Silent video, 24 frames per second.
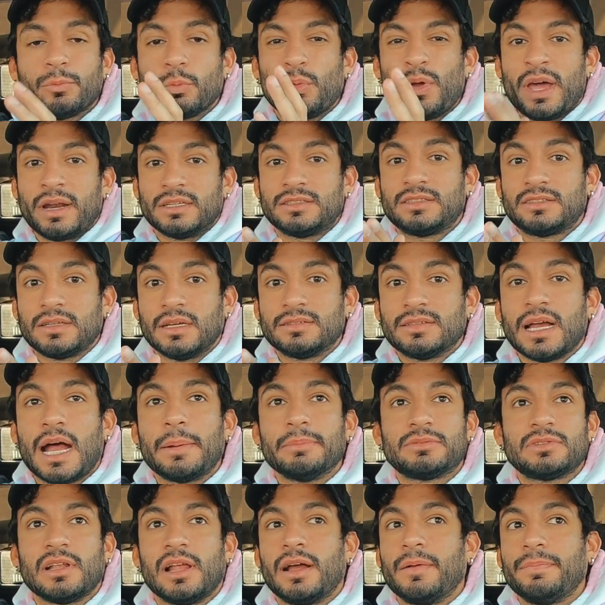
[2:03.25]
we had a, a
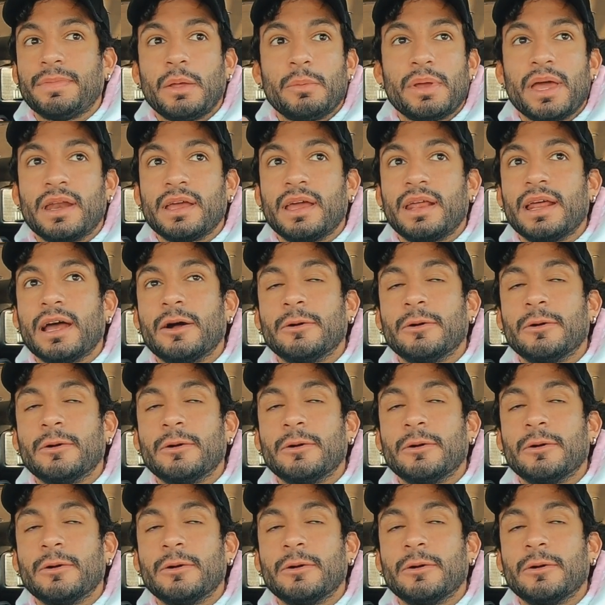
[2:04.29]
time slot, and then we had to get